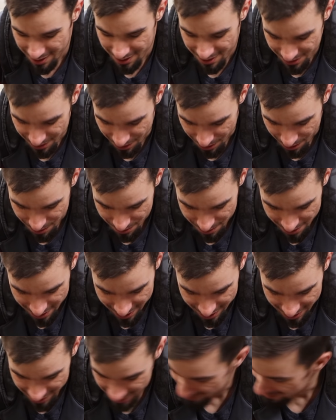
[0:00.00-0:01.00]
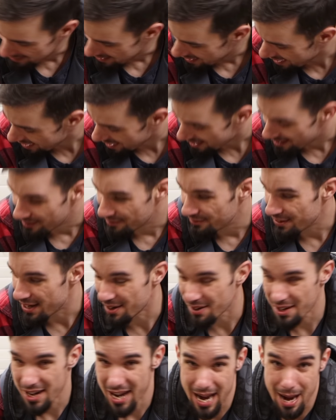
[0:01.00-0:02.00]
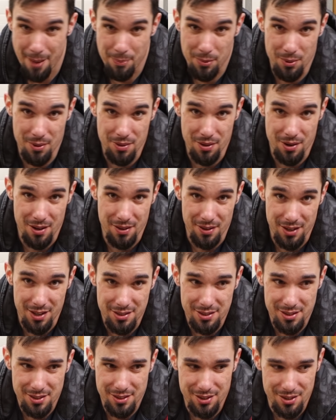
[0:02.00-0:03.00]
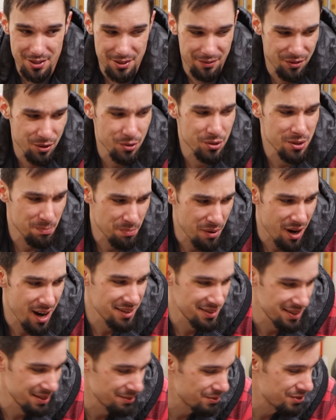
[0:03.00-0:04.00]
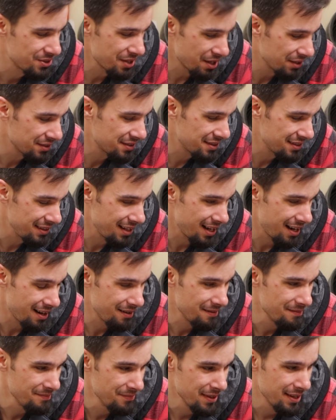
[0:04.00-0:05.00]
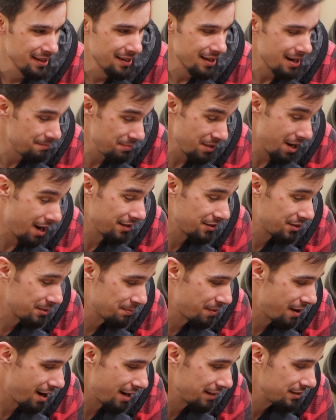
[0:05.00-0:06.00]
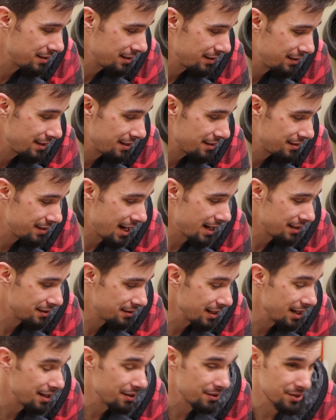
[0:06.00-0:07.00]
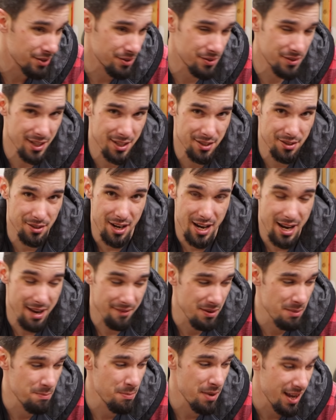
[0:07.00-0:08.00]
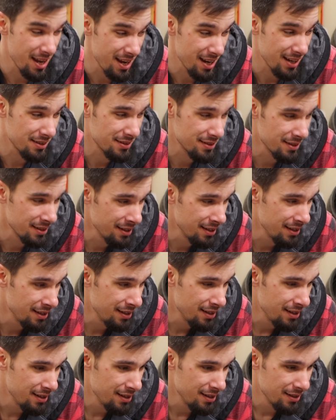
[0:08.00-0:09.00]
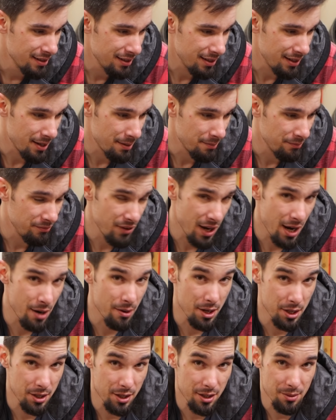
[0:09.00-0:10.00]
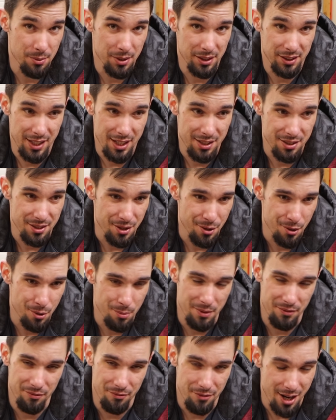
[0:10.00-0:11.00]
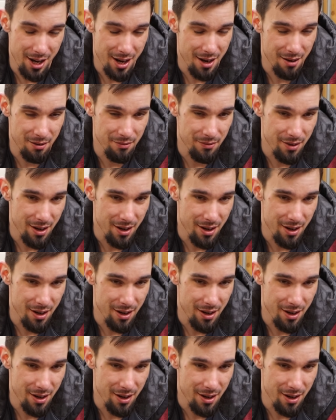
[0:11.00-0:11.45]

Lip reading: So yeah, very happy with all this. There's a few surprising results in there. I'm not surprised that the Assassinators, those things are heavy pigs. Very good at what they do, but very,